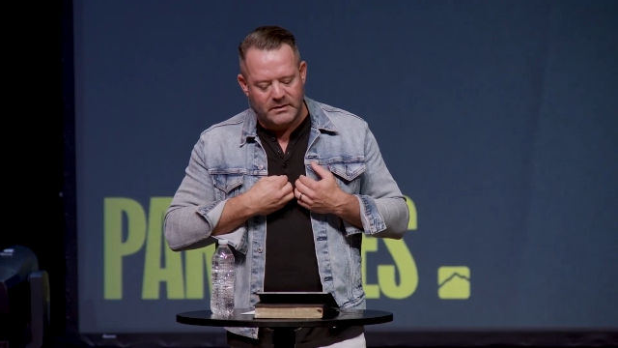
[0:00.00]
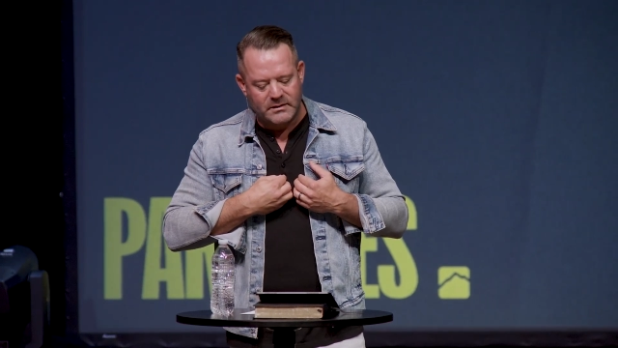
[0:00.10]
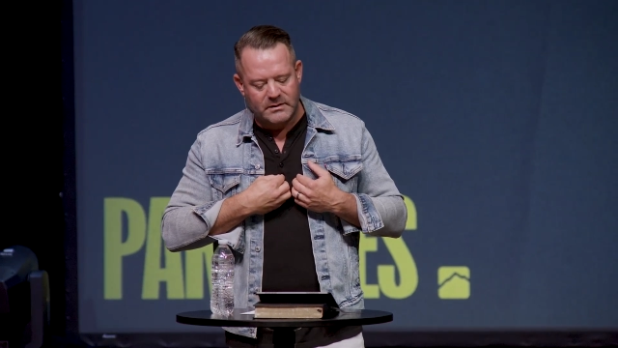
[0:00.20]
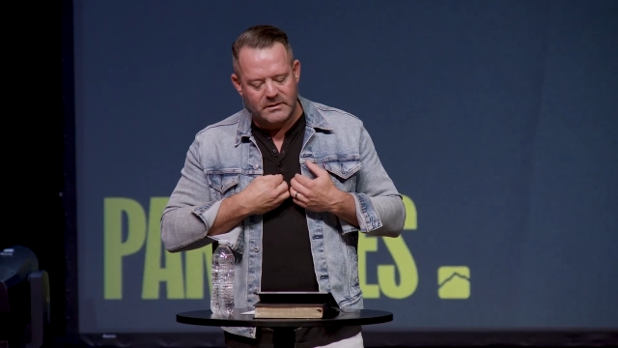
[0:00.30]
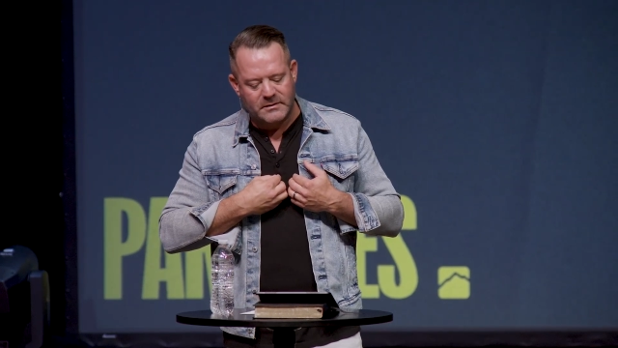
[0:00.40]

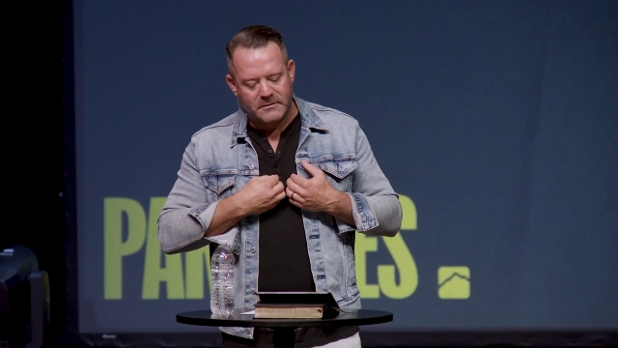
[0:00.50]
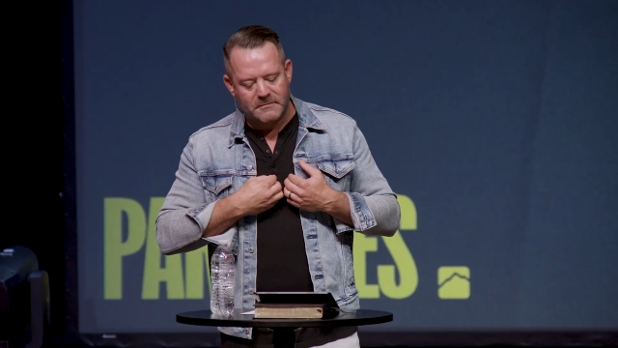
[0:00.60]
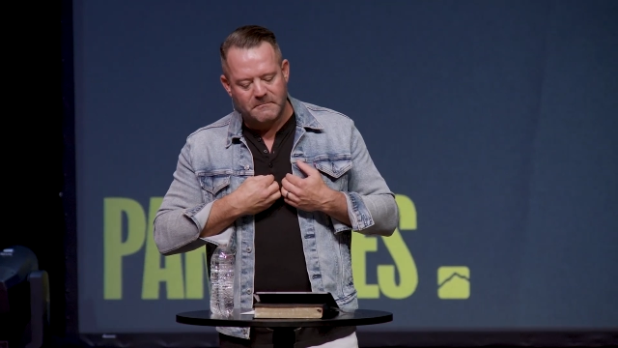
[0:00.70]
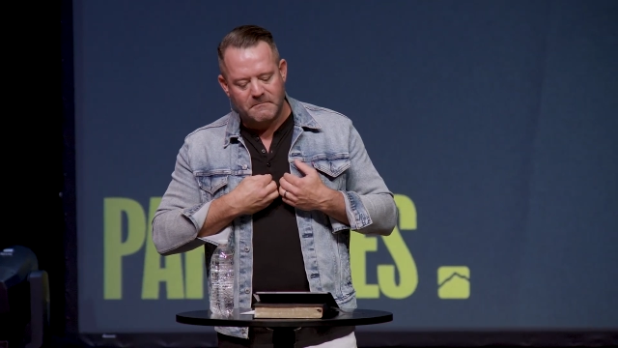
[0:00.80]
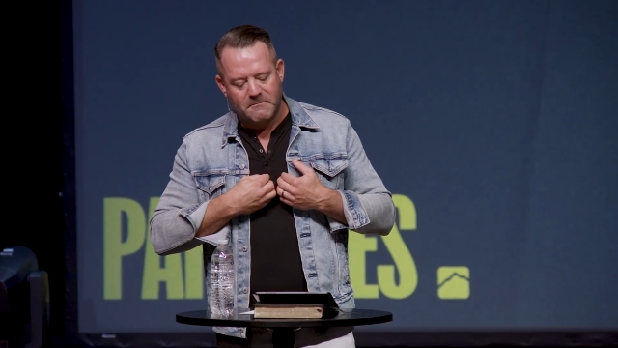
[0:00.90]

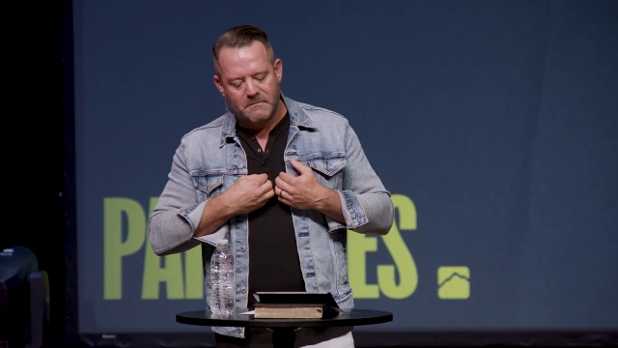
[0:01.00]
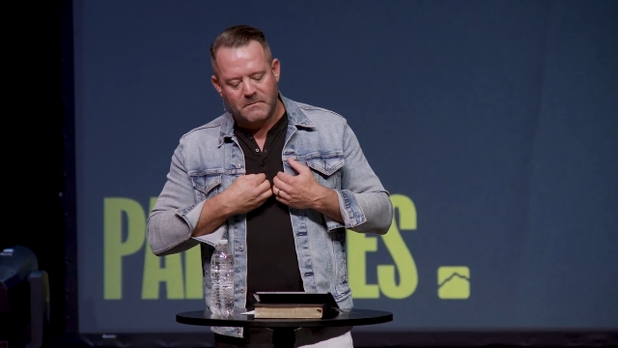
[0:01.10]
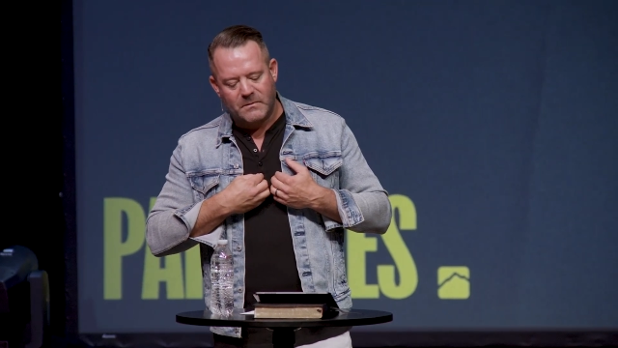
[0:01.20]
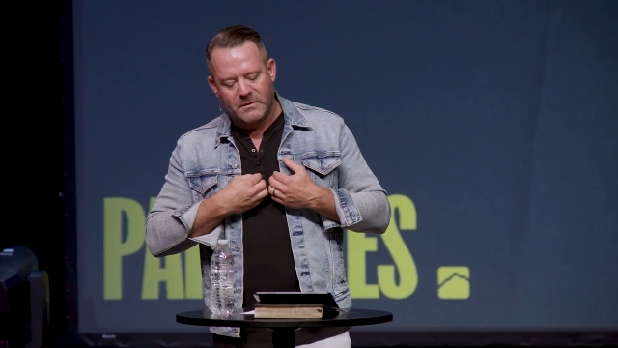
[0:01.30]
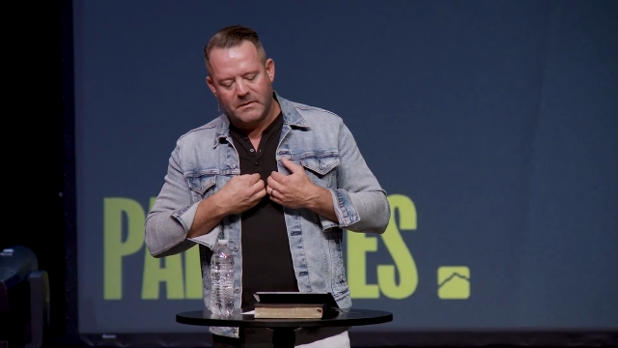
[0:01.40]

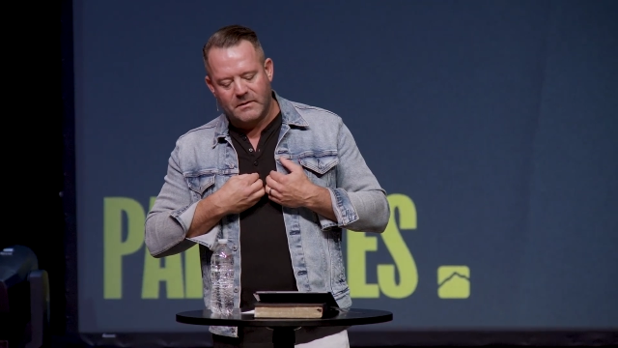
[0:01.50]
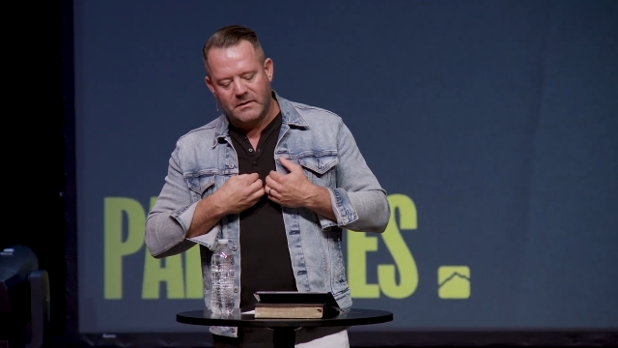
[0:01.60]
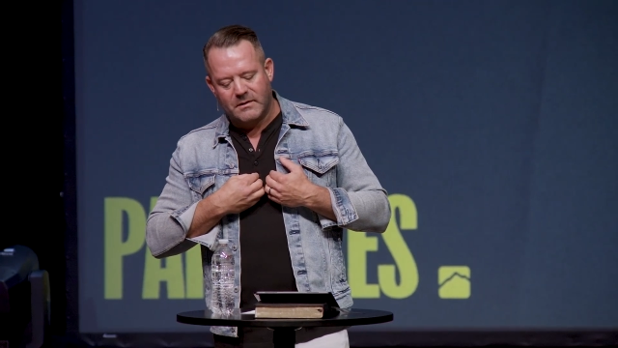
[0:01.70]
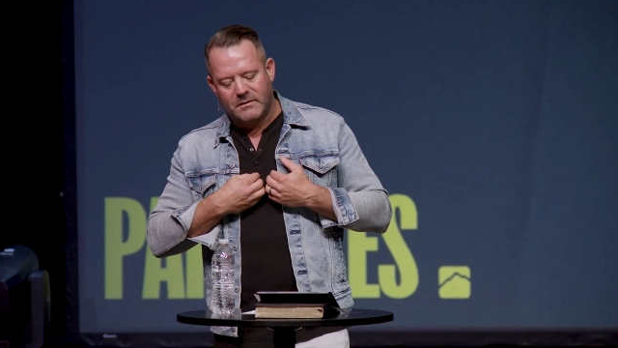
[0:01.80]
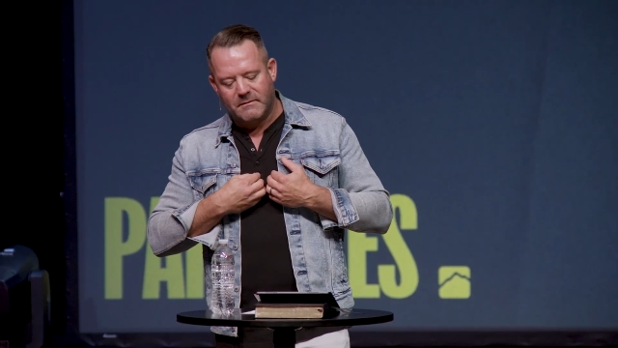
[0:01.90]
(silence)